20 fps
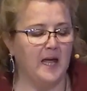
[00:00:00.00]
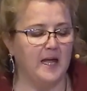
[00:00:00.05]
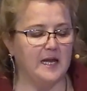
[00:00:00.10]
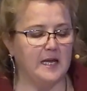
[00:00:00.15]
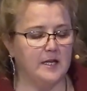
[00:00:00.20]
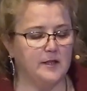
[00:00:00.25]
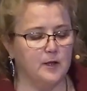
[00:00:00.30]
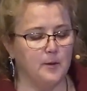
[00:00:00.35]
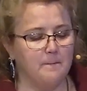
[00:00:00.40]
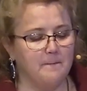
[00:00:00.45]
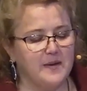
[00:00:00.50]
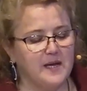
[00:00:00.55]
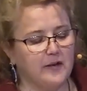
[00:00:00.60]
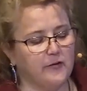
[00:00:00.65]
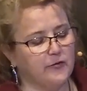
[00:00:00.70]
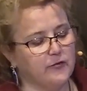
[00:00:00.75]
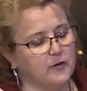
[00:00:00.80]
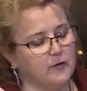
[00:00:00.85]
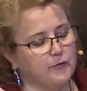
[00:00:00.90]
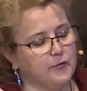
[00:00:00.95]
in the
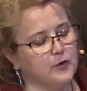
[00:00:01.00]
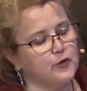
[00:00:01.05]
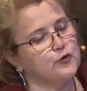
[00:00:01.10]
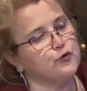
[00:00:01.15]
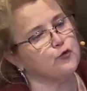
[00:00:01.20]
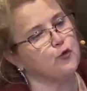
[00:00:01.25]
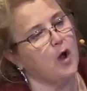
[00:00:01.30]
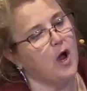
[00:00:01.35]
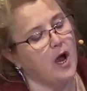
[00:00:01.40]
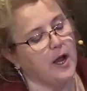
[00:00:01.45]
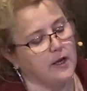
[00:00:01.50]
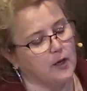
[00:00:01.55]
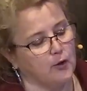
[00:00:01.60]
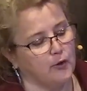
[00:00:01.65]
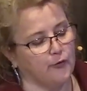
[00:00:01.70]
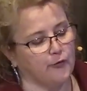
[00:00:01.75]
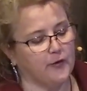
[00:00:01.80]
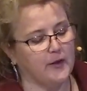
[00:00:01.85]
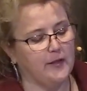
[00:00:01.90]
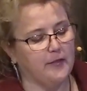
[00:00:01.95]
midst of the
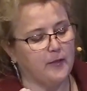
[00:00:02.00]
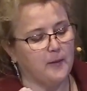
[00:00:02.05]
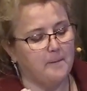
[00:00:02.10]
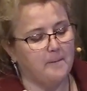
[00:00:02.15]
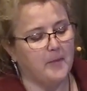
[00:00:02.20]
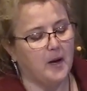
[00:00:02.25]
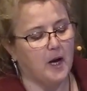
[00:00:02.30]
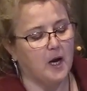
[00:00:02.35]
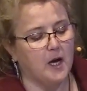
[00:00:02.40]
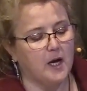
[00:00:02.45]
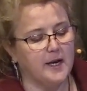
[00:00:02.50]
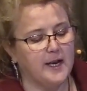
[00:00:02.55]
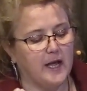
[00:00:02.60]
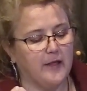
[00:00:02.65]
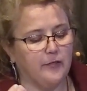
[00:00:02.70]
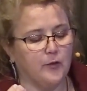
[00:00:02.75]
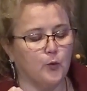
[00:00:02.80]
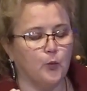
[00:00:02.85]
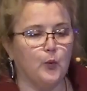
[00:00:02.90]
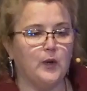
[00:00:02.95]
trials, in the mud
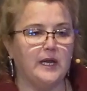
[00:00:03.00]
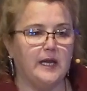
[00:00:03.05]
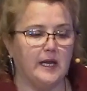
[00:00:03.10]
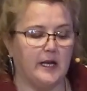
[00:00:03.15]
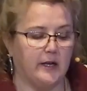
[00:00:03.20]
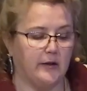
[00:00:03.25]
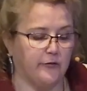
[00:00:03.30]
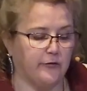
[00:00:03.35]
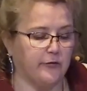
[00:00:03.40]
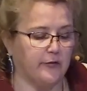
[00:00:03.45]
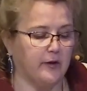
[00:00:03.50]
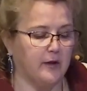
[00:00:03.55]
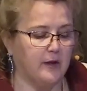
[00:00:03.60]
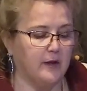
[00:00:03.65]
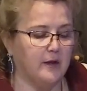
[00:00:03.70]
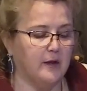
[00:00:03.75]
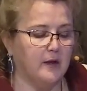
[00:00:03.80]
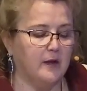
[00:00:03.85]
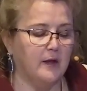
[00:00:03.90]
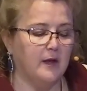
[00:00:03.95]
and the weeds,
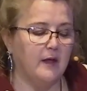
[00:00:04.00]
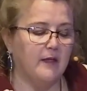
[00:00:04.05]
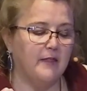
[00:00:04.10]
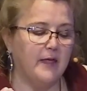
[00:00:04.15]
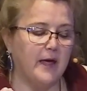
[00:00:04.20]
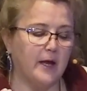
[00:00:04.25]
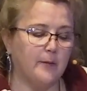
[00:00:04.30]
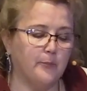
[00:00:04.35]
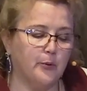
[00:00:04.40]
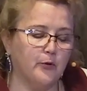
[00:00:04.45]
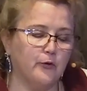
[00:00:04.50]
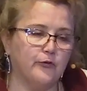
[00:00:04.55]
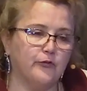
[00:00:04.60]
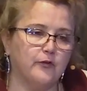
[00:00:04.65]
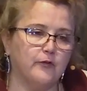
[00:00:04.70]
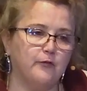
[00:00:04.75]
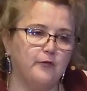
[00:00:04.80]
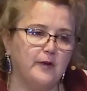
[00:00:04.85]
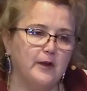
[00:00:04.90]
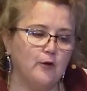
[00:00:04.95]
that
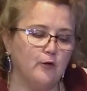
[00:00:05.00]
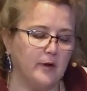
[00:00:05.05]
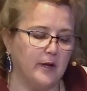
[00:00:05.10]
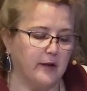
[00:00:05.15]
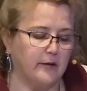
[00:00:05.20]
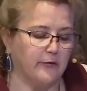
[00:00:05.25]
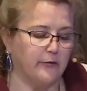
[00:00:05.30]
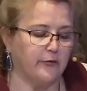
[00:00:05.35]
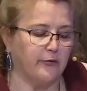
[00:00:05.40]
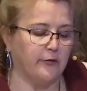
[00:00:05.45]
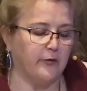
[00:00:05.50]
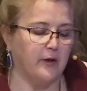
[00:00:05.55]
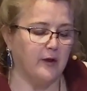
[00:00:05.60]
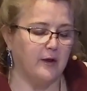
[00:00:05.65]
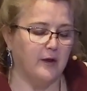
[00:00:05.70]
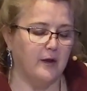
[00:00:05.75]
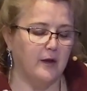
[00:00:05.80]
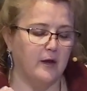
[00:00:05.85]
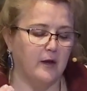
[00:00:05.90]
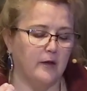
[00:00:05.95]
perseverance,
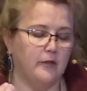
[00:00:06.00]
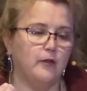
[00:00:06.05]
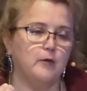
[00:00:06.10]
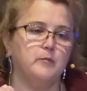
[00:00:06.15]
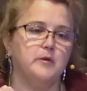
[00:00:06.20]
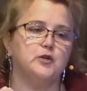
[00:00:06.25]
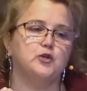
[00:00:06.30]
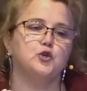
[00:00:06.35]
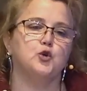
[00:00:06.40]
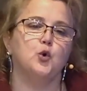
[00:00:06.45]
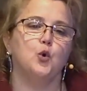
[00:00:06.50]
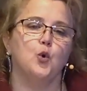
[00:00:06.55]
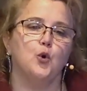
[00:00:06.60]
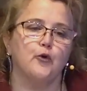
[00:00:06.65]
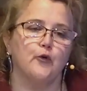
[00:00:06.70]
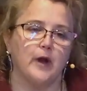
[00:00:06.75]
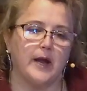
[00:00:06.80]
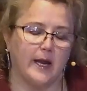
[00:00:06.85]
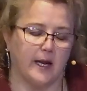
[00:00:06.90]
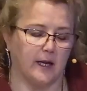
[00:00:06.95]
the
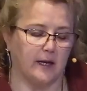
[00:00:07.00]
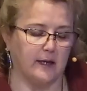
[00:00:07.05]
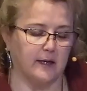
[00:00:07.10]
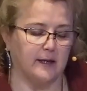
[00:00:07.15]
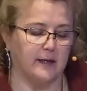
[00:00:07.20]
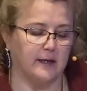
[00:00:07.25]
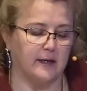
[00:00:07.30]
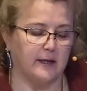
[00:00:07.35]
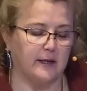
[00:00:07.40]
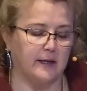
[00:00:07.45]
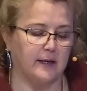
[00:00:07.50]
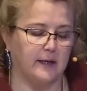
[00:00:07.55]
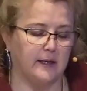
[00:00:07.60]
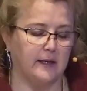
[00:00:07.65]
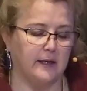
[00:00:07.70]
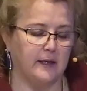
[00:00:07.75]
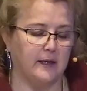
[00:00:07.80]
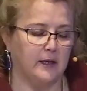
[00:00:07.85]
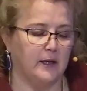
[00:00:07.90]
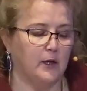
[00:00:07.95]
maturing,
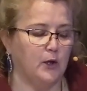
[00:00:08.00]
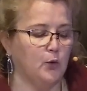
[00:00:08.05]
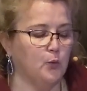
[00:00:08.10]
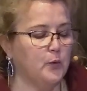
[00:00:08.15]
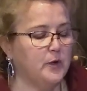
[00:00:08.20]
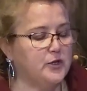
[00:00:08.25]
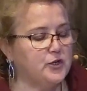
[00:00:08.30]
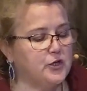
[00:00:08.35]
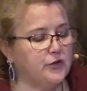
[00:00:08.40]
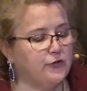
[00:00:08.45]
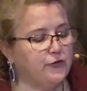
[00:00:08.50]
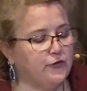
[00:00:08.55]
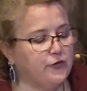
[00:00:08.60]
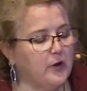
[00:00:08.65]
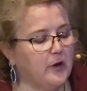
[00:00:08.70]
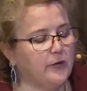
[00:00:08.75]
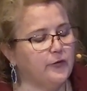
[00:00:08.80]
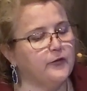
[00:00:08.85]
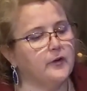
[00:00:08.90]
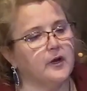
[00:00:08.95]
which is
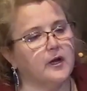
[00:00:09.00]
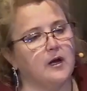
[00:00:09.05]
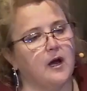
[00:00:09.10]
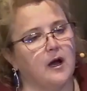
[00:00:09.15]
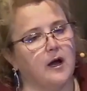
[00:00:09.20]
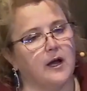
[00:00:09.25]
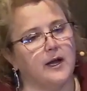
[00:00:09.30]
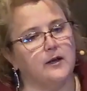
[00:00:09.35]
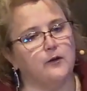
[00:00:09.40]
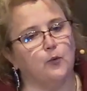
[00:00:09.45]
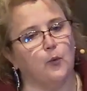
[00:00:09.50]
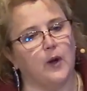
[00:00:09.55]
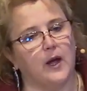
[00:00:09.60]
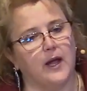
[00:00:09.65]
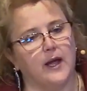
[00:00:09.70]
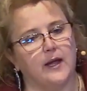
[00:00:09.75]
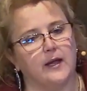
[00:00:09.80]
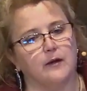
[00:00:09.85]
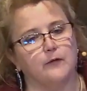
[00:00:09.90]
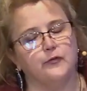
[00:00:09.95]
just a kind
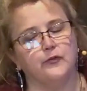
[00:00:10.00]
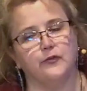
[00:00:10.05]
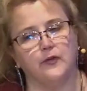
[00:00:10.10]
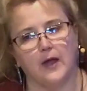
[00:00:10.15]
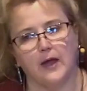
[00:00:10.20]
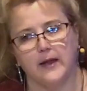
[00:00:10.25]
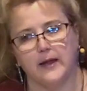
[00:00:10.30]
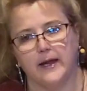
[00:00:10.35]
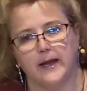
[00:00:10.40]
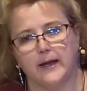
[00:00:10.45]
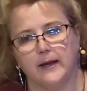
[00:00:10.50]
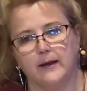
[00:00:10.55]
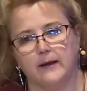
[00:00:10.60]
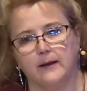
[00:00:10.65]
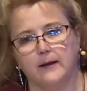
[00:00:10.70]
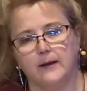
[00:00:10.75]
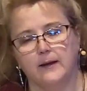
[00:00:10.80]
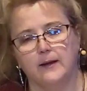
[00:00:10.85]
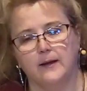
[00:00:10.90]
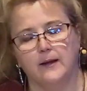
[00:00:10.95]
way of saying,
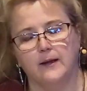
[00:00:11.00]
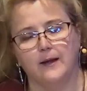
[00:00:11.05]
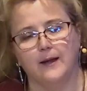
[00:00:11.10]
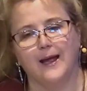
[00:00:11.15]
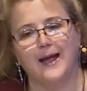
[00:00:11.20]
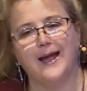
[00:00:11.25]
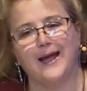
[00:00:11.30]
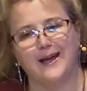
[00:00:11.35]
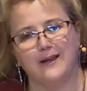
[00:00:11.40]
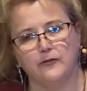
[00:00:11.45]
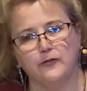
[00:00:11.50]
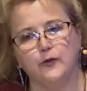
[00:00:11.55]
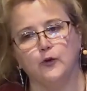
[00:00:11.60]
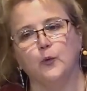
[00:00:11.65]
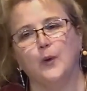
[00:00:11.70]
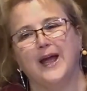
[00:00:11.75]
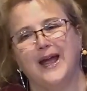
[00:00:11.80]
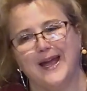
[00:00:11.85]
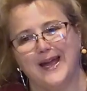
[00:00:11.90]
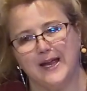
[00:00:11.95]
as
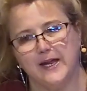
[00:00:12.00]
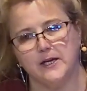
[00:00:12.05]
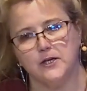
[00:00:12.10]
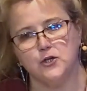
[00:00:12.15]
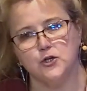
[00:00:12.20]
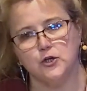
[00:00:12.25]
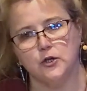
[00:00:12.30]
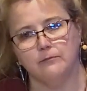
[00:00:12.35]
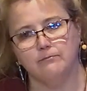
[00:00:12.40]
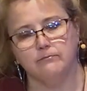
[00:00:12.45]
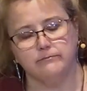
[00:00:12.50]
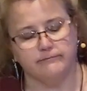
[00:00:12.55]
you age.